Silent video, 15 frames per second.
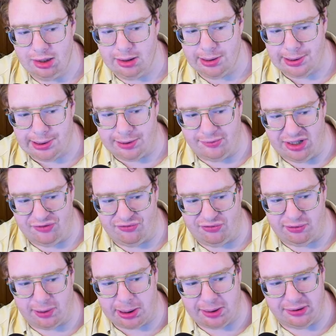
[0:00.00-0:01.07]
So
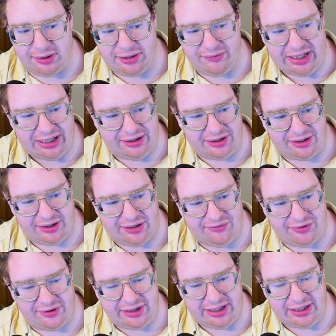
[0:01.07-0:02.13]
unfortunately, we had to
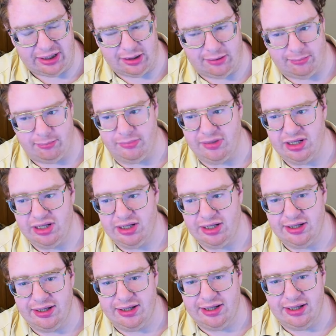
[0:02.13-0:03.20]
cover the
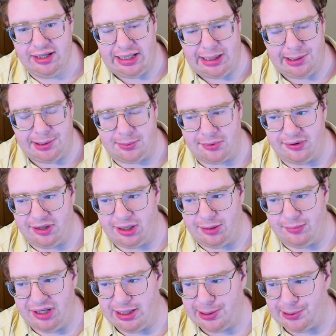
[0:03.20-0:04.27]

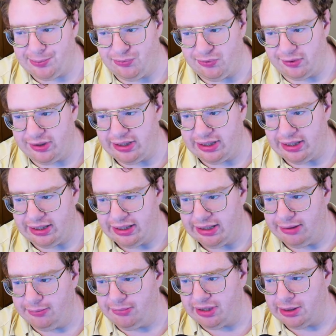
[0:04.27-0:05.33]
Israel-Hamas war yet
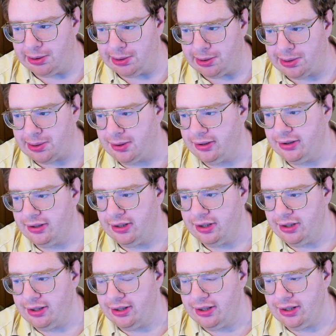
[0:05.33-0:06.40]
again, because
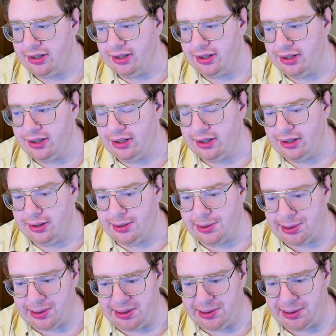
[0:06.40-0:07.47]

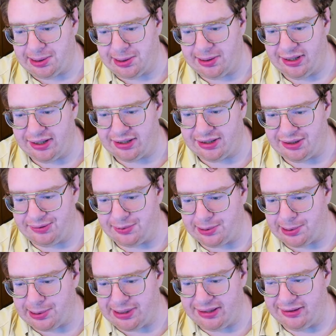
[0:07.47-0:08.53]
since October
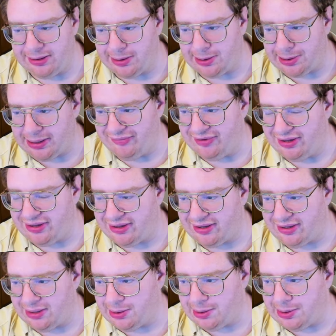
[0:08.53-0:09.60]
7th
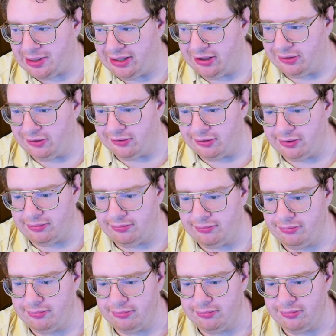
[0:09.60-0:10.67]
this year,
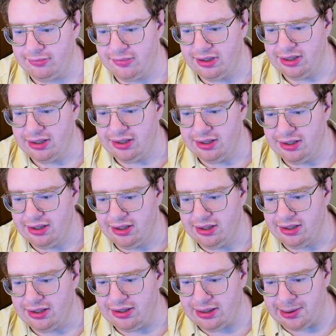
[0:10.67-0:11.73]

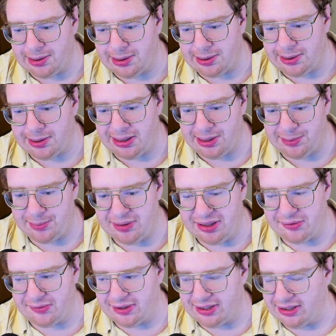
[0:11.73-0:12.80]
this has been
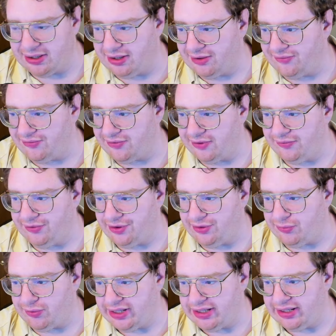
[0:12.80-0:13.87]
going on for over
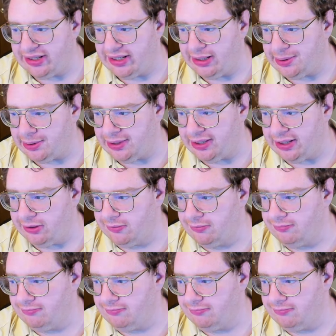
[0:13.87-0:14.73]
20 days now.